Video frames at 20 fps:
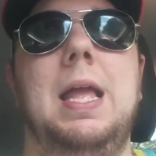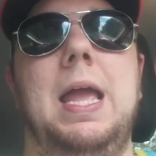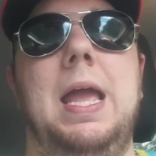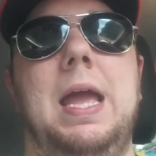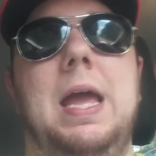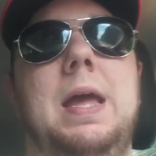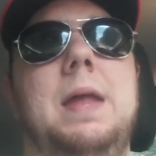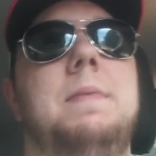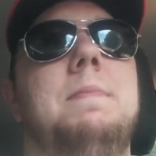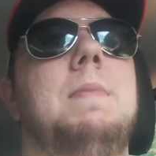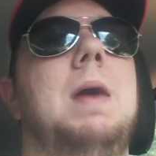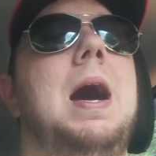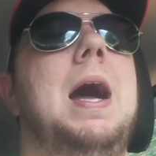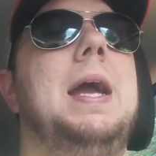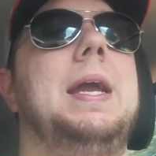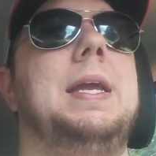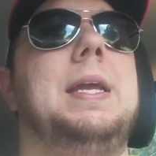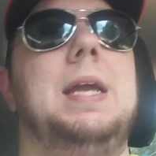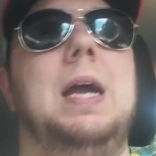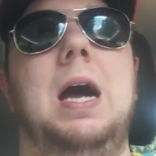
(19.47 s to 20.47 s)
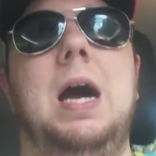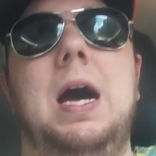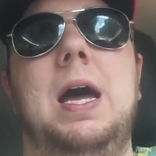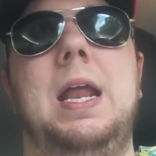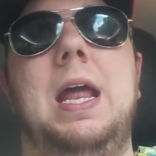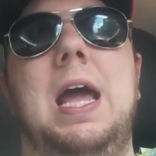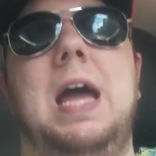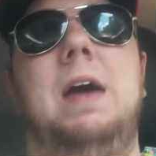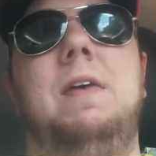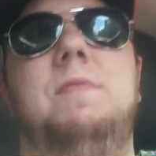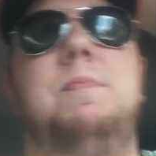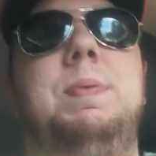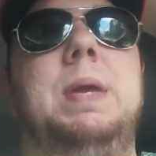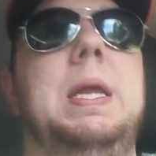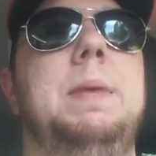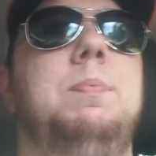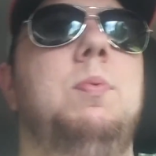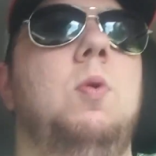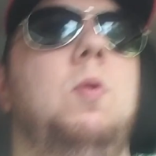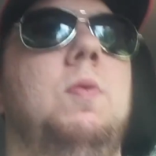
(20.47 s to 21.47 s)
And my God, have
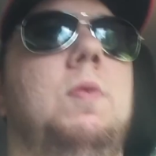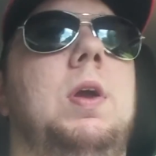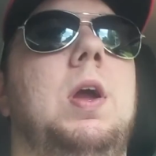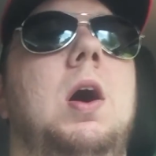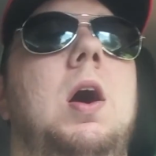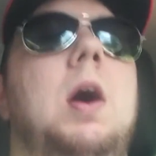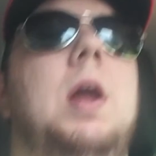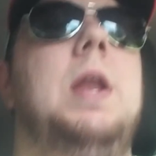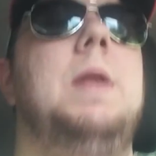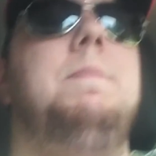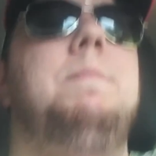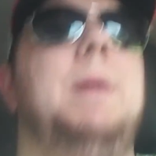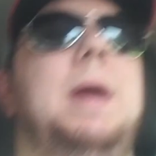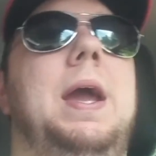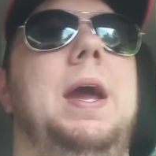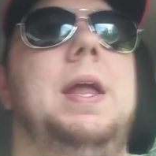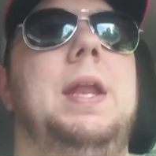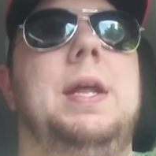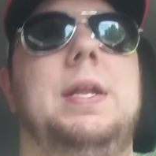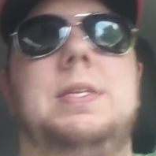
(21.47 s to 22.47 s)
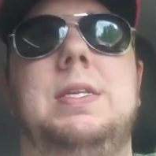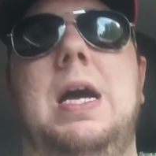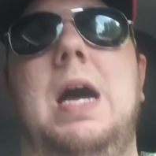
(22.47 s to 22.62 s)
people gone and panicked.